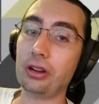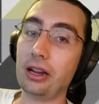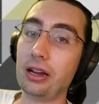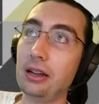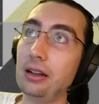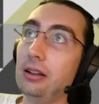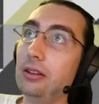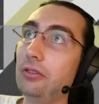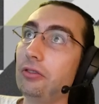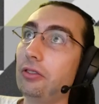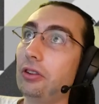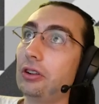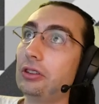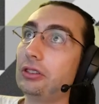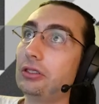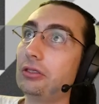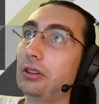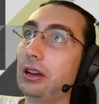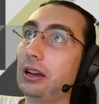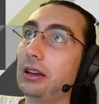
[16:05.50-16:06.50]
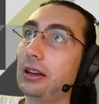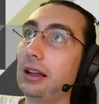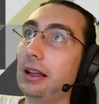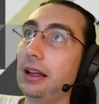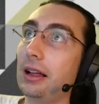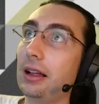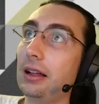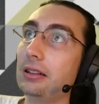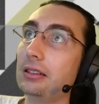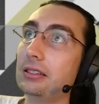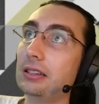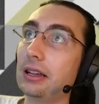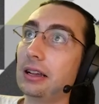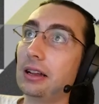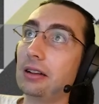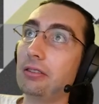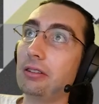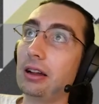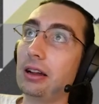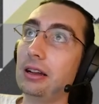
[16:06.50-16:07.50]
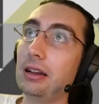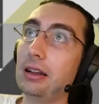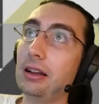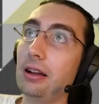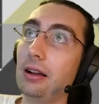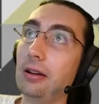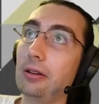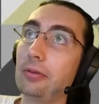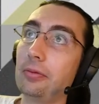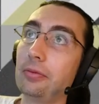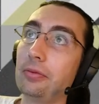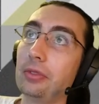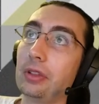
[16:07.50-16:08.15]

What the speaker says: grade, and second grade here.